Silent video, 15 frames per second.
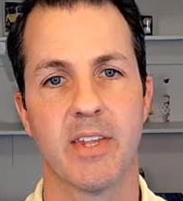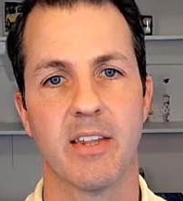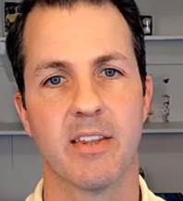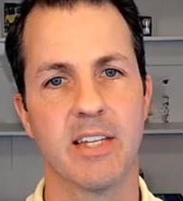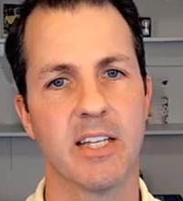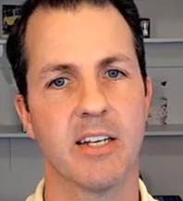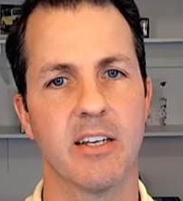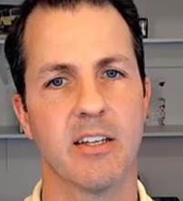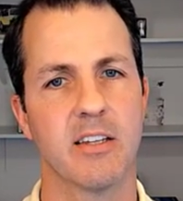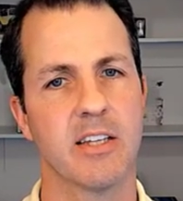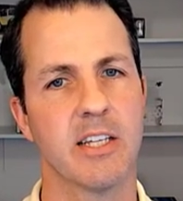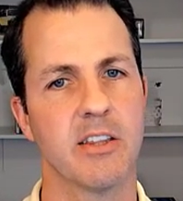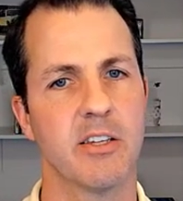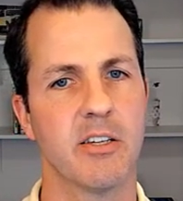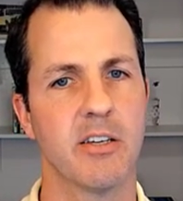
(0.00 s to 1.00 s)
then
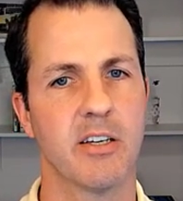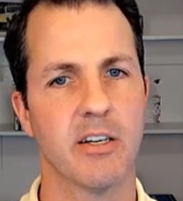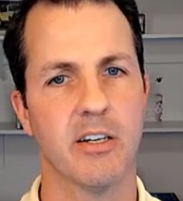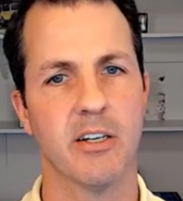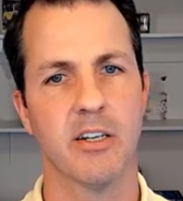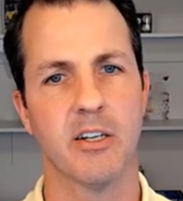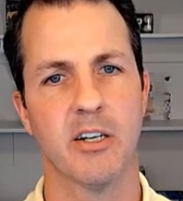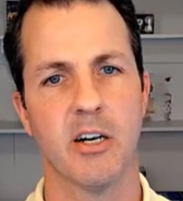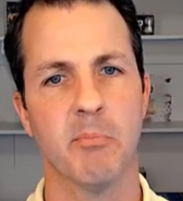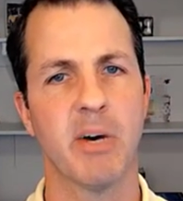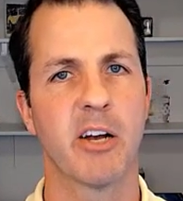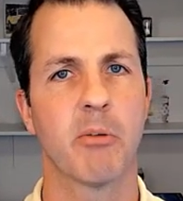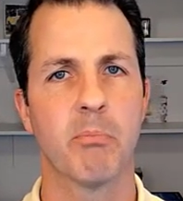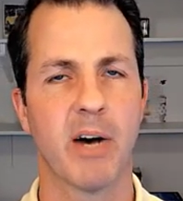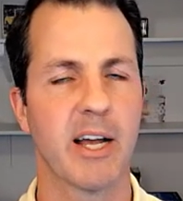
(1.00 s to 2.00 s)
the
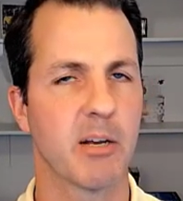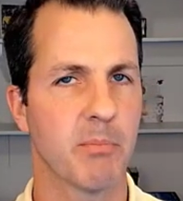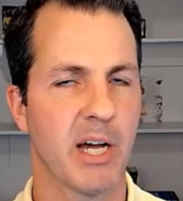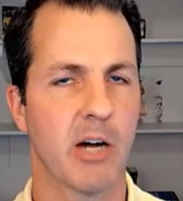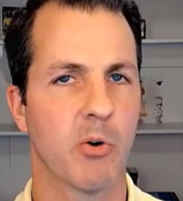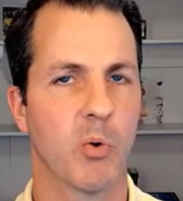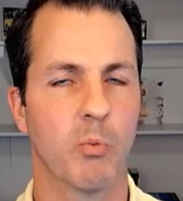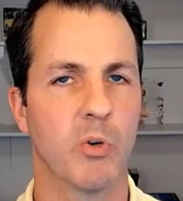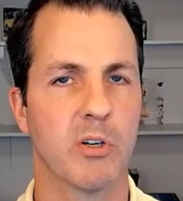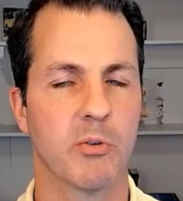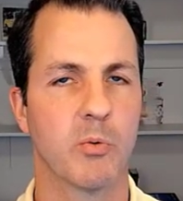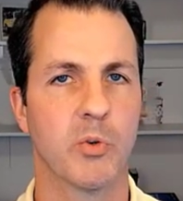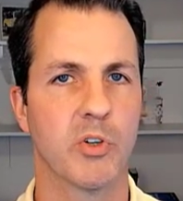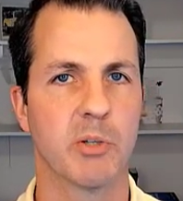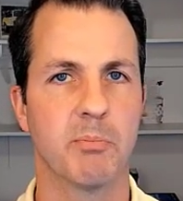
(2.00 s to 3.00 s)
amount of buying power won't
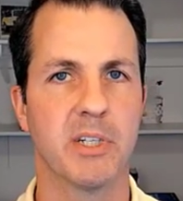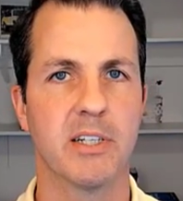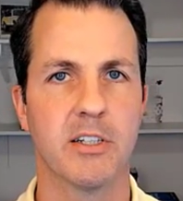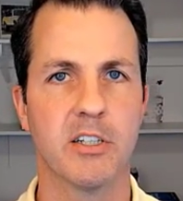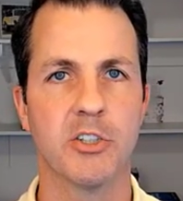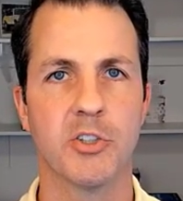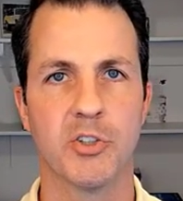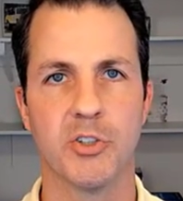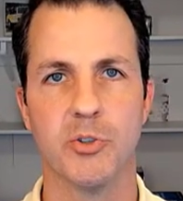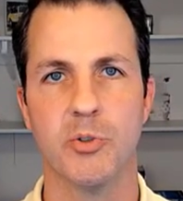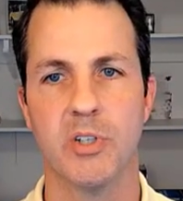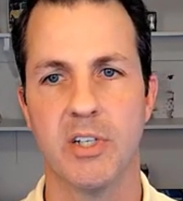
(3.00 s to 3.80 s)
really be an issue.